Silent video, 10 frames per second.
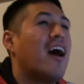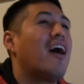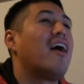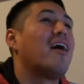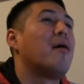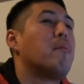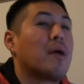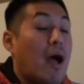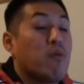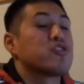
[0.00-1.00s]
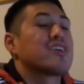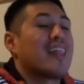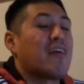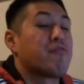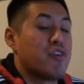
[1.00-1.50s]
But I was just kind of
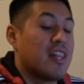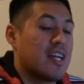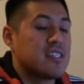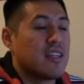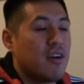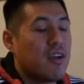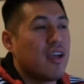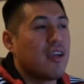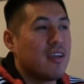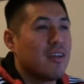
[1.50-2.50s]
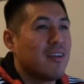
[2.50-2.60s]
like freelancing, like, okay,